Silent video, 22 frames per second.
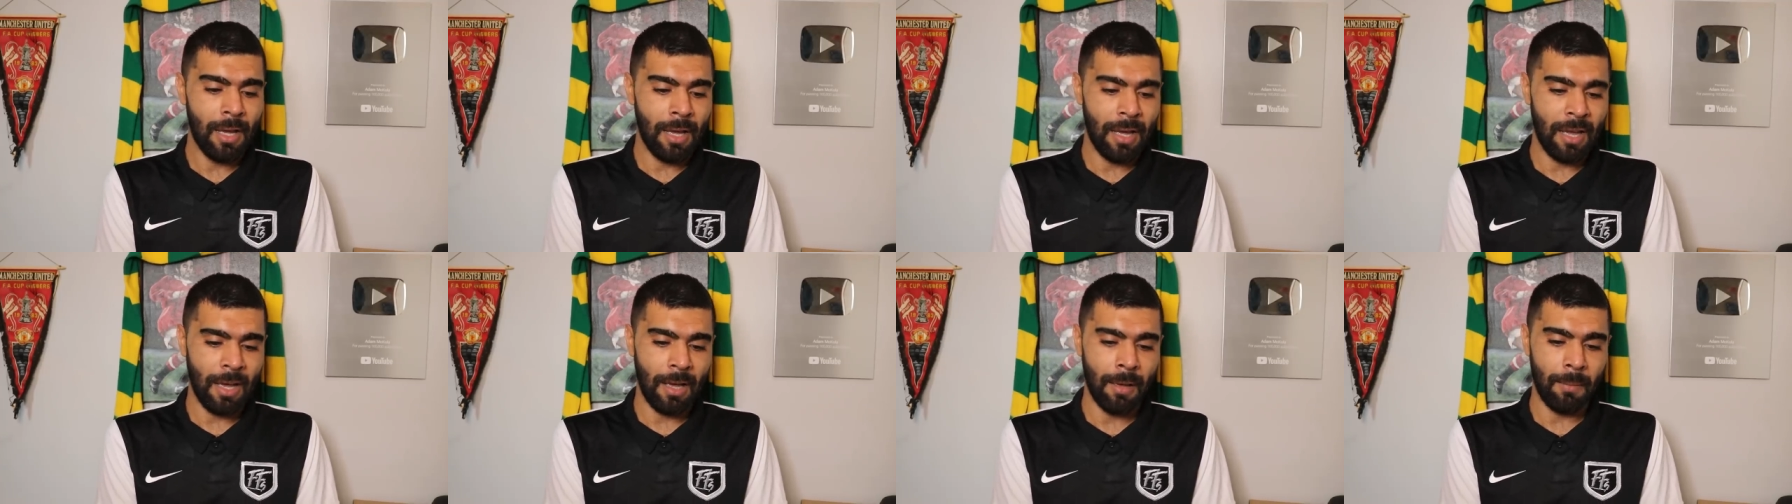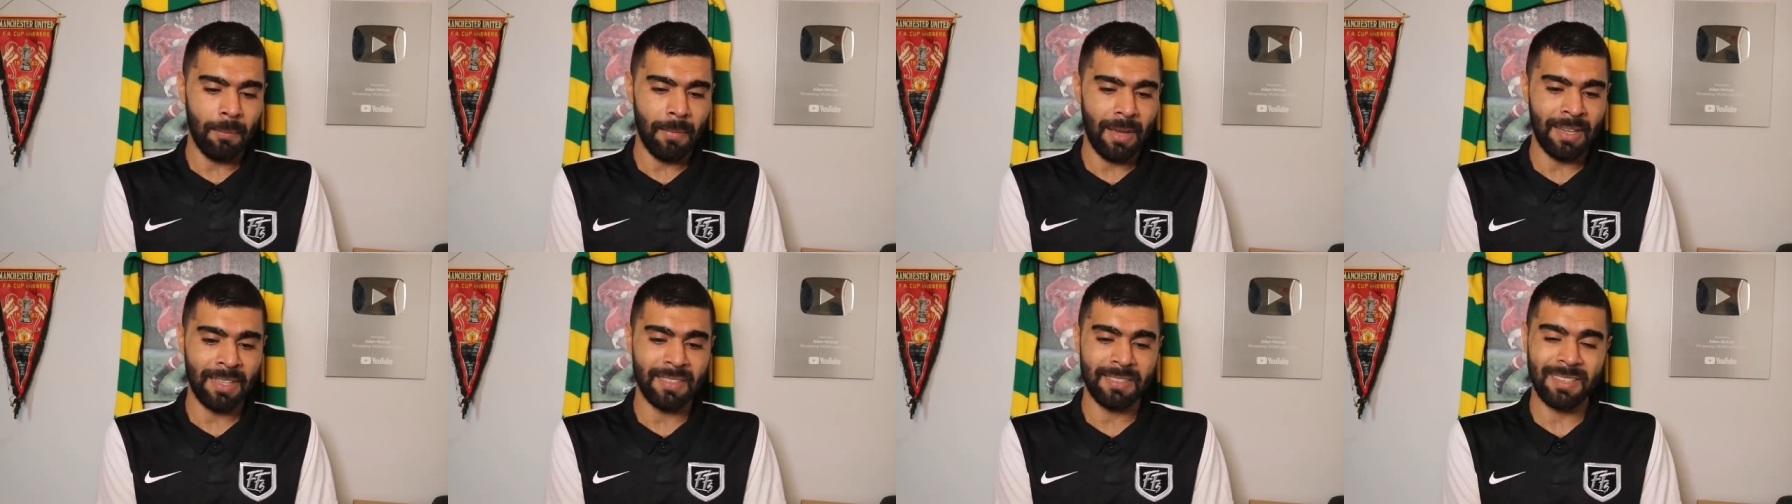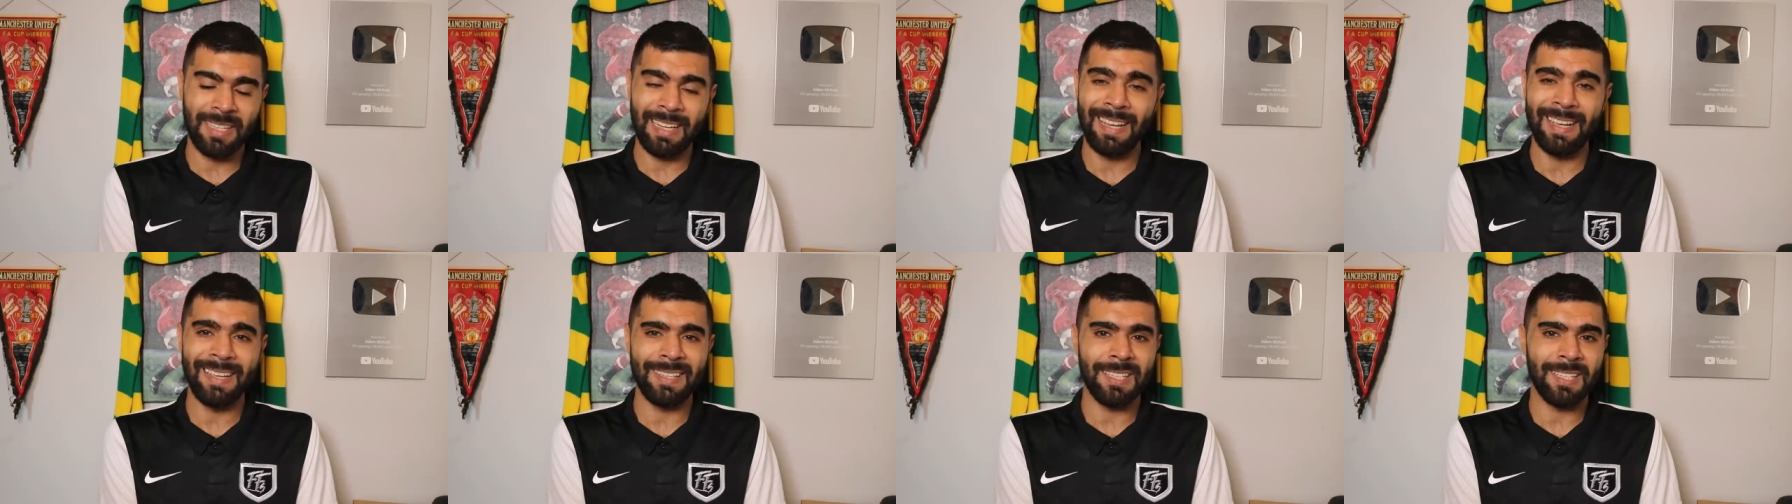Um, and it's
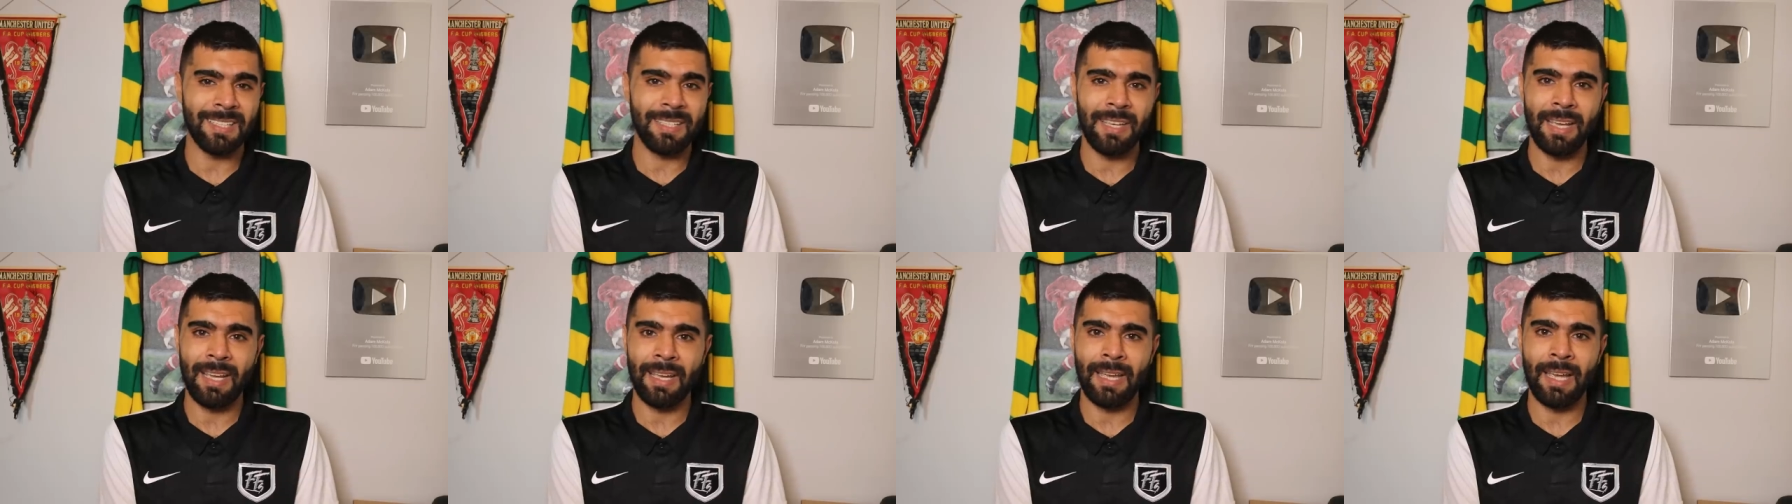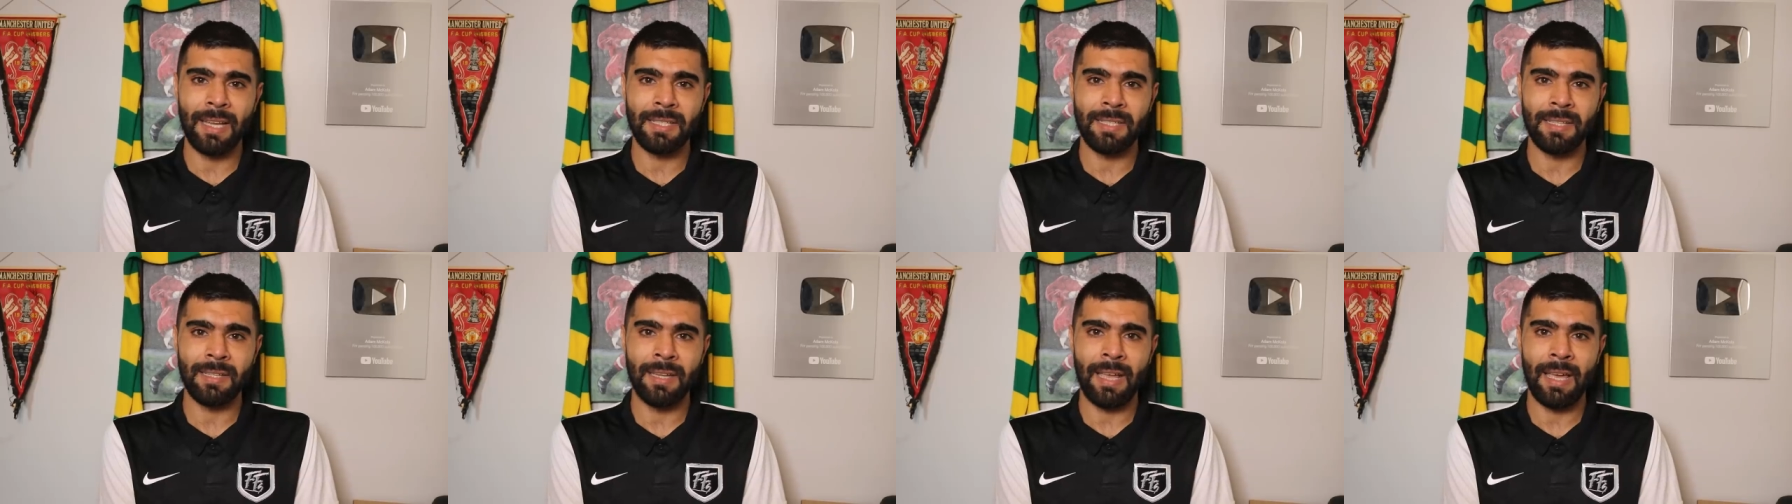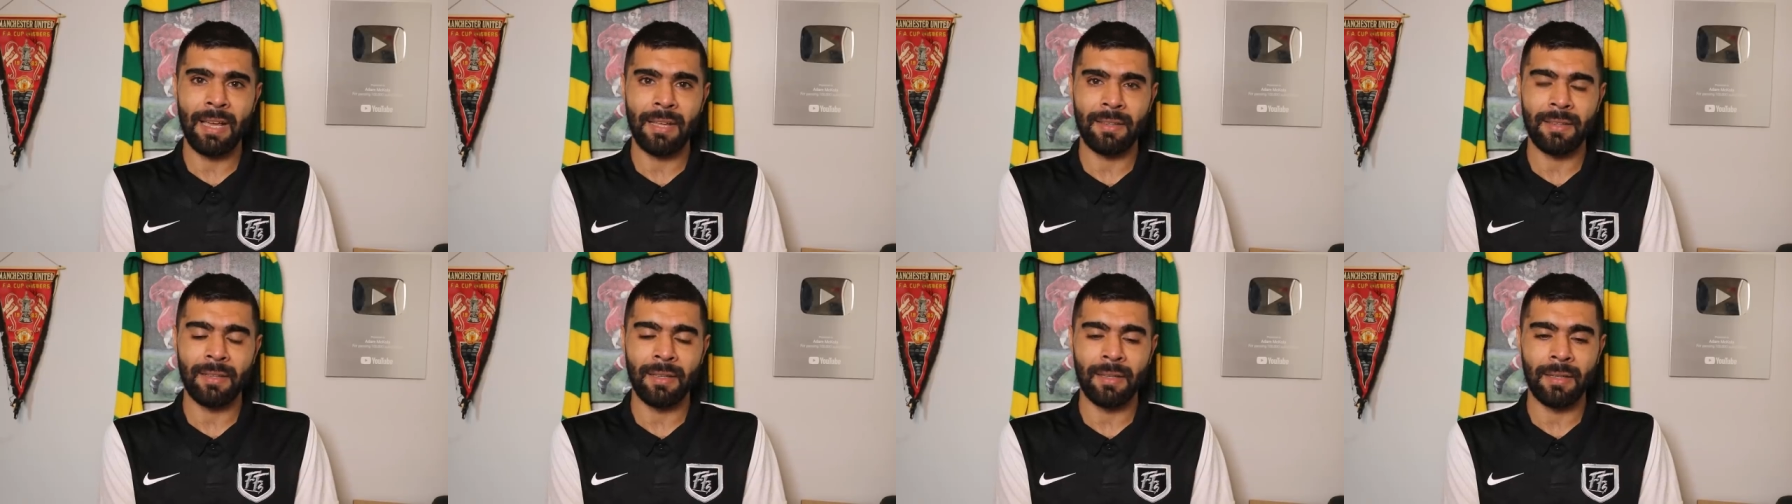clear to see again today,
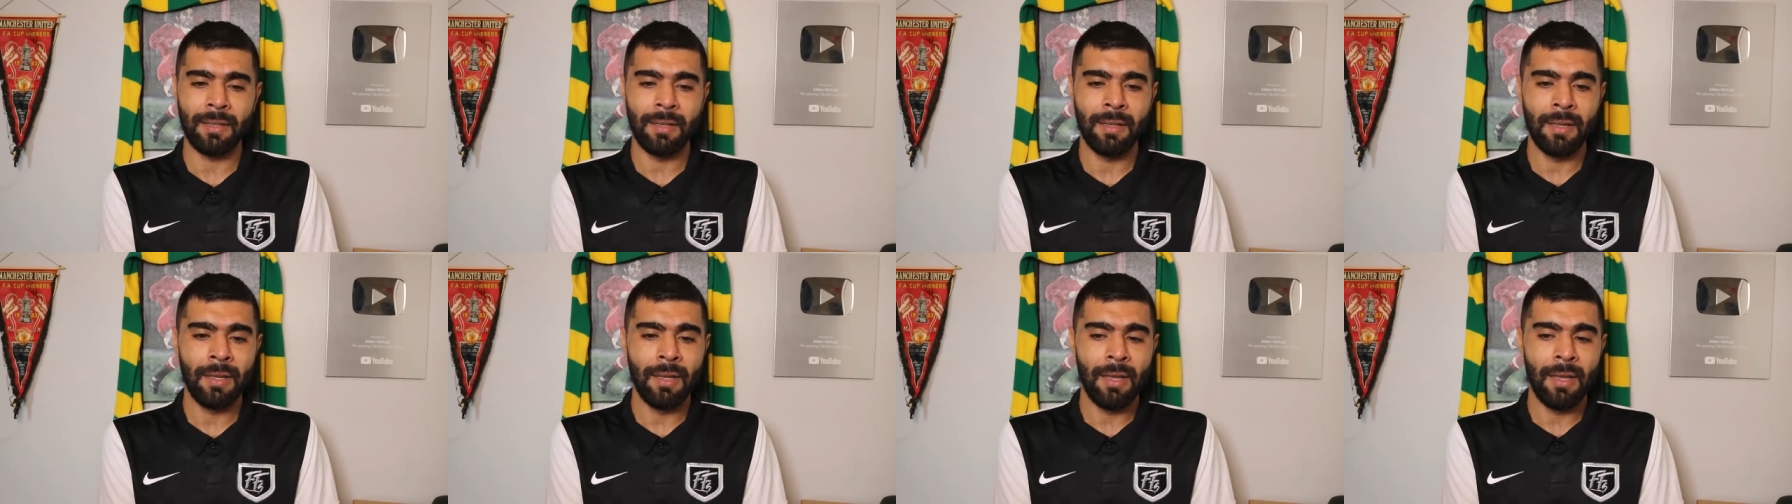I think.